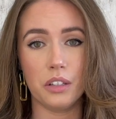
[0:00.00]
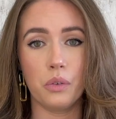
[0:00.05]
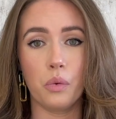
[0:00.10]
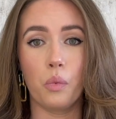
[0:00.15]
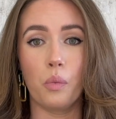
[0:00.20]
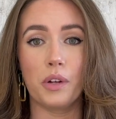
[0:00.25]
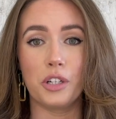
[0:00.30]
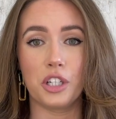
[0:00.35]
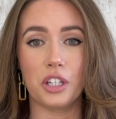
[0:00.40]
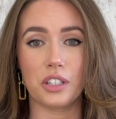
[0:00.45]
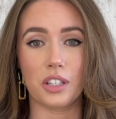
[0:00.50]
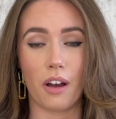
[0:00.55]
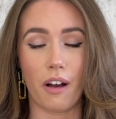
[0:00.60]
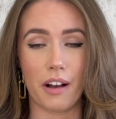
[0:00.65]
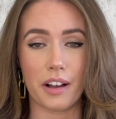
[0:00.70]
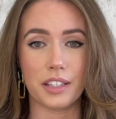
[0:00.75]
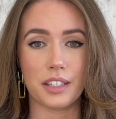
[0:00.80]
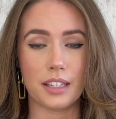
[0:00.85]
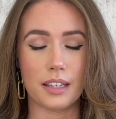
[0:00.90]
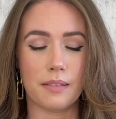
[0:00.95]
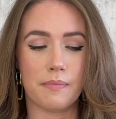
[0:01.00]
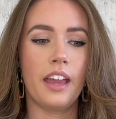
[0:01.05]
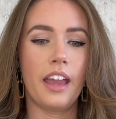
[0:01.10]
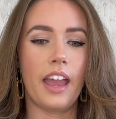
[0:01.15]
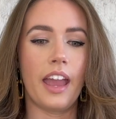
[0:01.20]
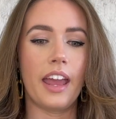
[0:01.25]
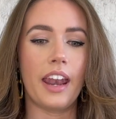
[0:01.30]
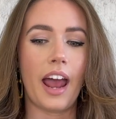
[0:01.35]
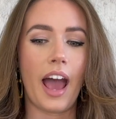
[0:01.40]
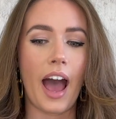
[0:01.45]
which is awesome.
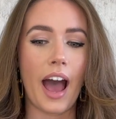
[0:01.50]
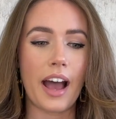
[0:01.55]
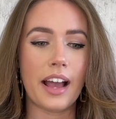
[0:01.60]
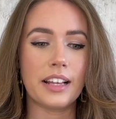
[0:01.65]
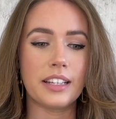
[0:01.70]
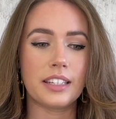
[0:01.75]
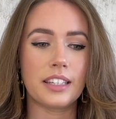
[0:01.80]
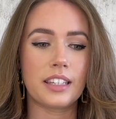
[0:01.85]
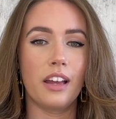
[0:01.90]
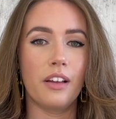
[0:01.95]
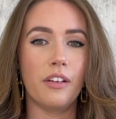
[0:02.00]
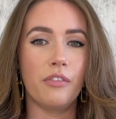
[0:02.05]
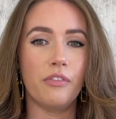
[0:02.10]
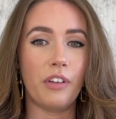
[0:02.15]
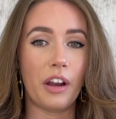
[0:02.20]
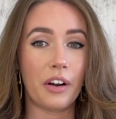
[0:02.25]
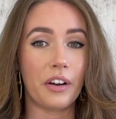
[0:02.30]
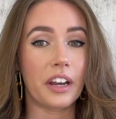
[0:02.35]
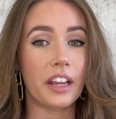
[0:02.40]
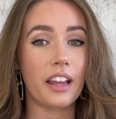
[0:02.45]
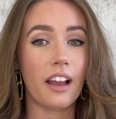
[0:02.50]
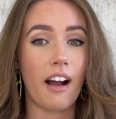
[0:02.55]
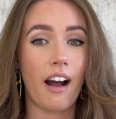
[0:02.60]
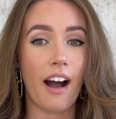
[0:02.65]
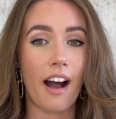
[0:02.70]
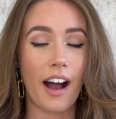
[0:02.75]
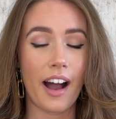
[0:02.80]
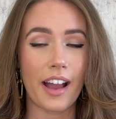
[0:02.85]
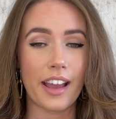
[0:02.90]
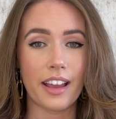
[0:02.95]
It has very
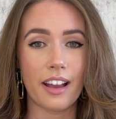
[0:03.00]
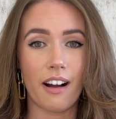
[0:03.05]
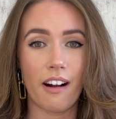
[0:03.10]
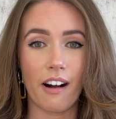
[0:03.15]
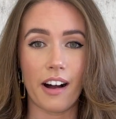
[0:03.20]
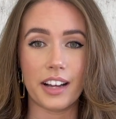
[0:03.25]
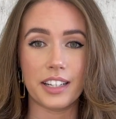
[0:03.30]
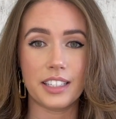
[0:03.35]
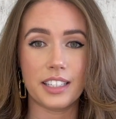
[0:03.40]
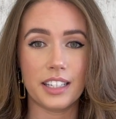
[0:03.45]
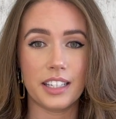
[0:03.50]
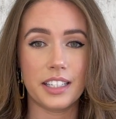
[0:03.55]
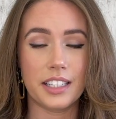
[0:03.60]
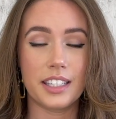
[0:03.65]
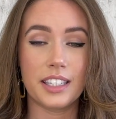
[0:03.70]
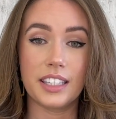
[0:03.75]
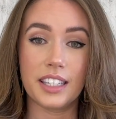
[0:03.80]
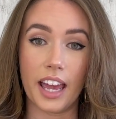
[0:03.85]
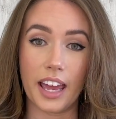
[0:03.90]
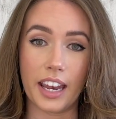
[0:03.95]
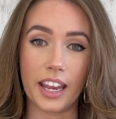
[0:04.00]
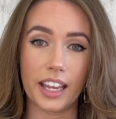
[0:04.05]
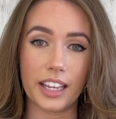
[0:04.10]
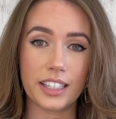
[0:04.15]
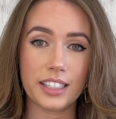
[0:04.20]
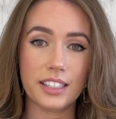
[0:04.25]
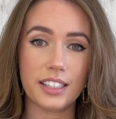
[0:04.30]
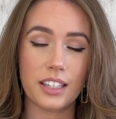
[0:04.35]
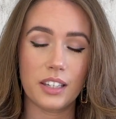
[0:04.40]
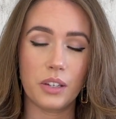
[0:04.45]
high hot
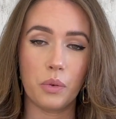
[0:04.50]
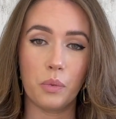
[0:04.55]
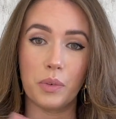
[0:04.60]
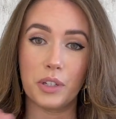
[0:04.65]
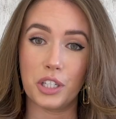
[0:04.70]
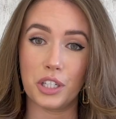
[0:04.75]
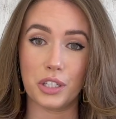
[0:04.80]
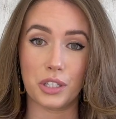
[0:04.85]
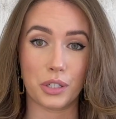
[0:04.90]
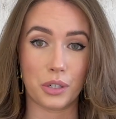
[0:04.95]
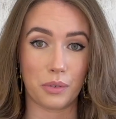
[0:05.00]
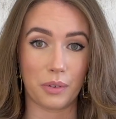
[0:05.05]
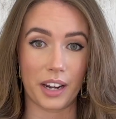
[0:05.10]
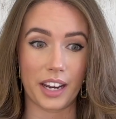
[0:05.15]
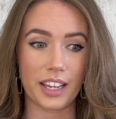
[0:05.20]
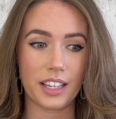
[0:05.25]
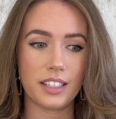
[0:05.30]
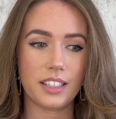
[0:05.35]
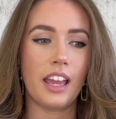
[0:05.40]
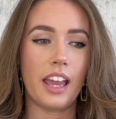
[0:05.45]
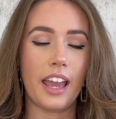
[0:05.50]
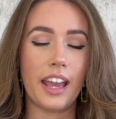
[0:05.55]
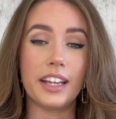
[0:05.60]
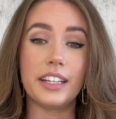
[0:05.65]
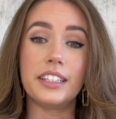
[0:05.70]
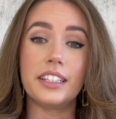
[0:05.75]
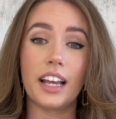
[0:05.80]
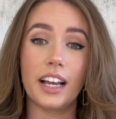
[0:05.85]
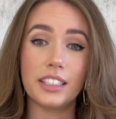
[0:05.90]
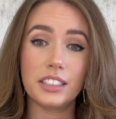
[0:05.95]
settings, which is great. It
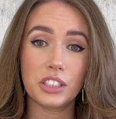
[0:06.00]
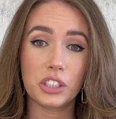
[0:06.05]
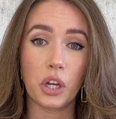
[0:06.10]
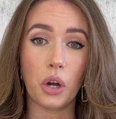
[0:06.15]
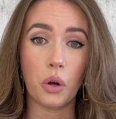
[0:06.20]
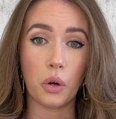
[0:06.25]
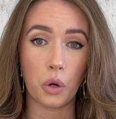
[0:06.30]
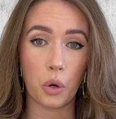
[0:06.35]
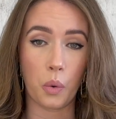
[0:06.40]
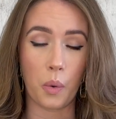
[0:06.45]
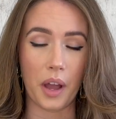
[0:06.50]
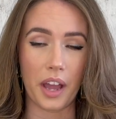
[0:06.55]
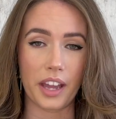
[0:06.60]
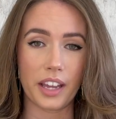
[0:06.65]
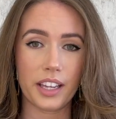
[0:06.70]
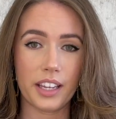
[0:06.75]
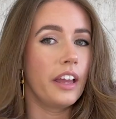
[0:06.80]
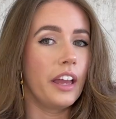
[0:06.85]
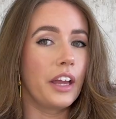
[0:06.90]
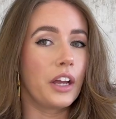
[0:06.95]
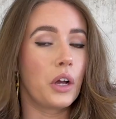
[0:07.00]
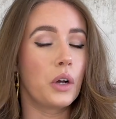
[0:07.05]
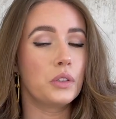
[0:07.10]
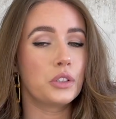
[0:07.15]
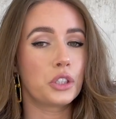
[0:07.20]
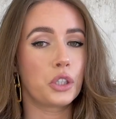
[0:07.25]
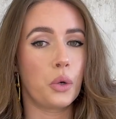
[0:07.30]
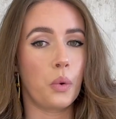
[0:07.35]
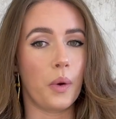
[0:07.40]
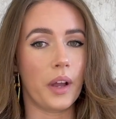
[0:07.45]
does go quick. It goes
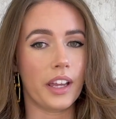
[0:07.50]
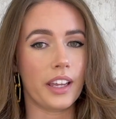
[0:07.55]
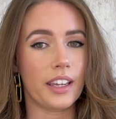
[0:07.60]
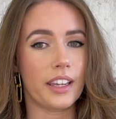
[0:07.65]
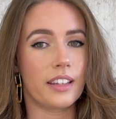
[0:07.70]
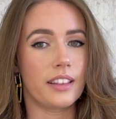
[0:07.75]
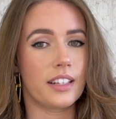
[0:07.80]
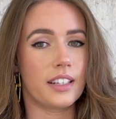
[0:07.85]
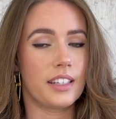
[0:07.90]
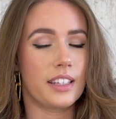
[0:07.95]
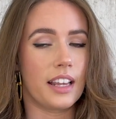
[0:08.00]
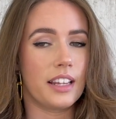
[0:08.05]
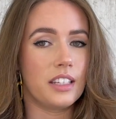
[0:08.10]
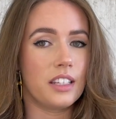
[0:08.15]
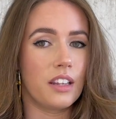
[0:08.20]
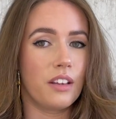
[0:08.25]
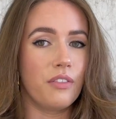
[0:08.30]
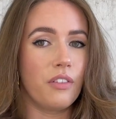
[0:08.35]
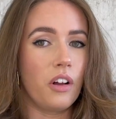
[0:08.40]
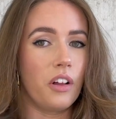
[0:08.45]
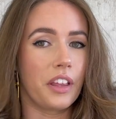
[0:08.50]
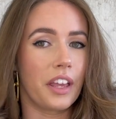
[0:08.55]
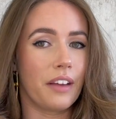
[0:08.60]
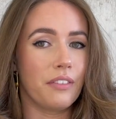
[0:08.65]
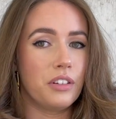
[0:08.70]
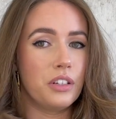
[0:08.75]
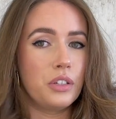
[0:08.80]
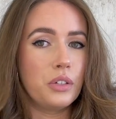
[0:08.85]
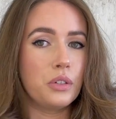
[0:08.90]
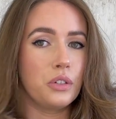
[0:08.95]
quick in the sense of all you have
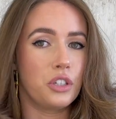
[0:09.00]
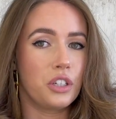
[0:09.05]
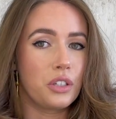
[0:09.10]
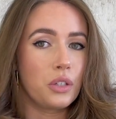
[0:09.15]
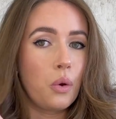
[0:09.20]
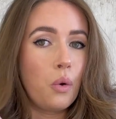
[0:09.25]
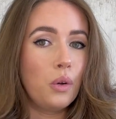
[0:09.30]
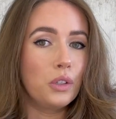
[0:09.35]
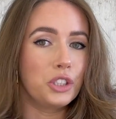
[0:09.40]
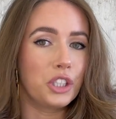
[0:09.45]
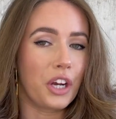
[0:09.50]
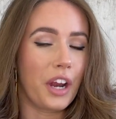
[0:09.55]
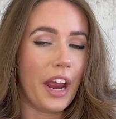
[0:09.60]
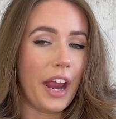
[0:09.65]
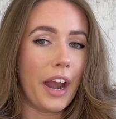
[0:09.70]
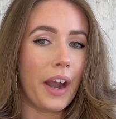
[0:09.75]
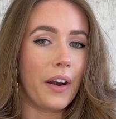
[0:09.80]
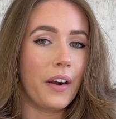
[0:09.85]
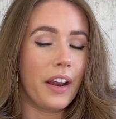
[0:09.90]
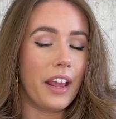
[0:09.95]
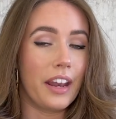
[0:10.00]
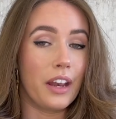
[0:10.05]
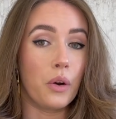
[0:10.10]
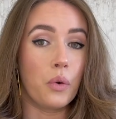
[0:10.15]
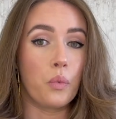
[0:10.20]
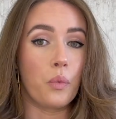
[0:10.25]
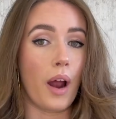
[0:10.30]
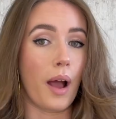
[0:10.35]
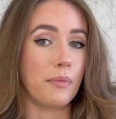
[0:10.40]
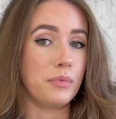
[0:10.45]
to do is just hold your hair and it
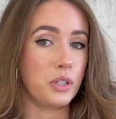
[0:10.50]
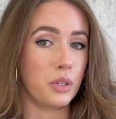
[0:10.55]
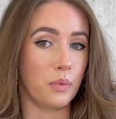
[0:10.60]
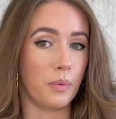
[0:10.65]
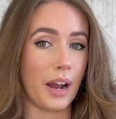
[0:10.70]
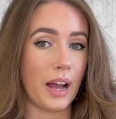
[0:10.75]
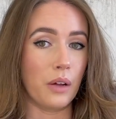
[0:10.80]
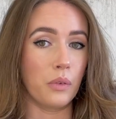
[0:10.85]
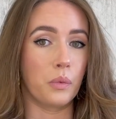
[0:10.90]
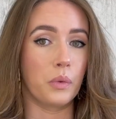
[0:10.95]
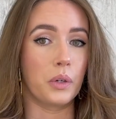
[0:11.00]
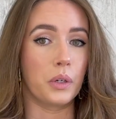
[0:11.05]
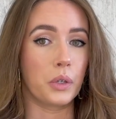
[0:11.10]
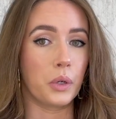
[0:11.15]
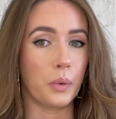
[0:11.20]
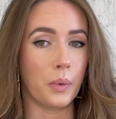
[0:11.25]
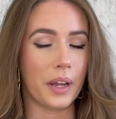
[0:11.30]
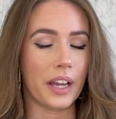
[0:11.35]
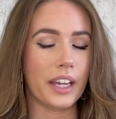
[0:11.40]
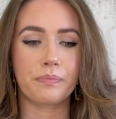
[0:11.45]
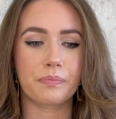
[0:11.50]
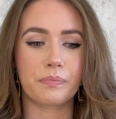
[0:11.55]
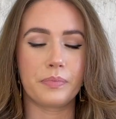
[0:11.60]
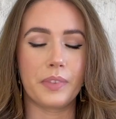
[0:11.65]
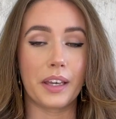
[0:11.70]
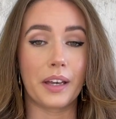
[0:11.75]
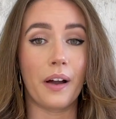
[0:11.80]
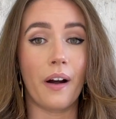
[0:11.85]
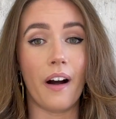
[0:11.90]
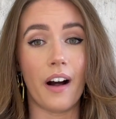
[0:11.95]
wraps around real quick. The
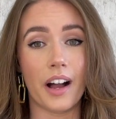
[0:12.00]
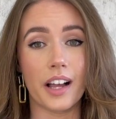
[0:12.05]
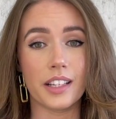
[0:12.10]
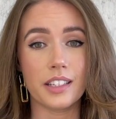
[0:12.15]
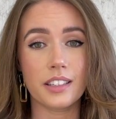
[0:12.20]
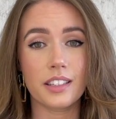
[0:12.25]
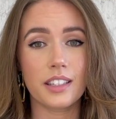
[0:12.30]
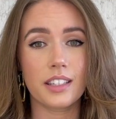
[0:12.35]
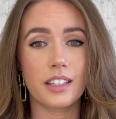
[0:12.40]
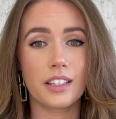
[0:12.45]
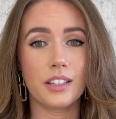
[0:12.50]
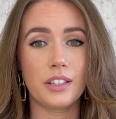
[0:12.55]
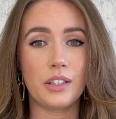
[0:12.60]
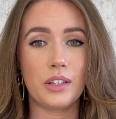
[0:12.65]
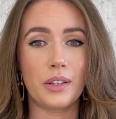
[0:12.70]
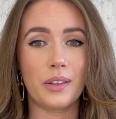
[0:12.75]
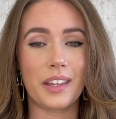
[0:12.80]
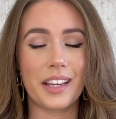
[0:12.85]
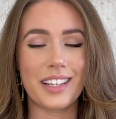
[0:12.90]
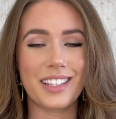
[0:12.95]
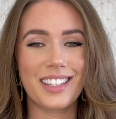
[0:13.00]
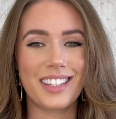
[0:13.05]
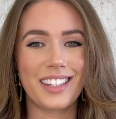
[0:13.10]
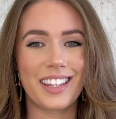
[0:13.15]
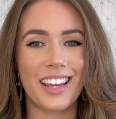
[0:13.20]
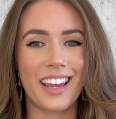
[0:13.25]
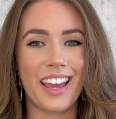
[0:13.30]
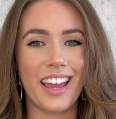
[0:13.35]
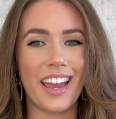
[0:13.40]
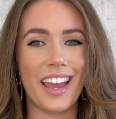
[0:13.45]
cons to this
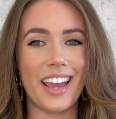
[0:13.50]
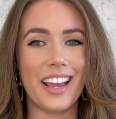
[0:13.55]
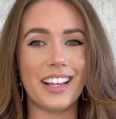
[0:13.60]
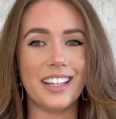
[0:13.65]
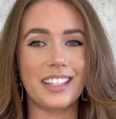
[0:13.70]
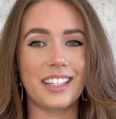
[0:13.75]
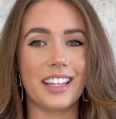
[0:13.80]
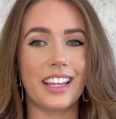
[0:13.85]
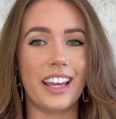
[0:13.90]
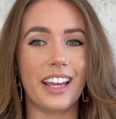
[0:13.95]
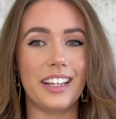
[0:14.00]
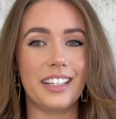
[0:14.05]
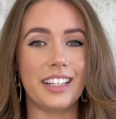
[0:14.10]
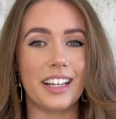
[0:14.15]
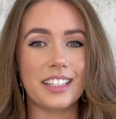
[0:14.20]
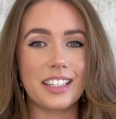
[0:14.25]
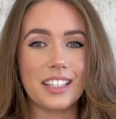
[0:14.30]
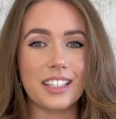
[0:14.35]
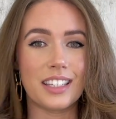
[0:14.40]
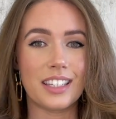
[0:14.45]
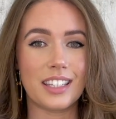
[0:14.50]
is it doesn't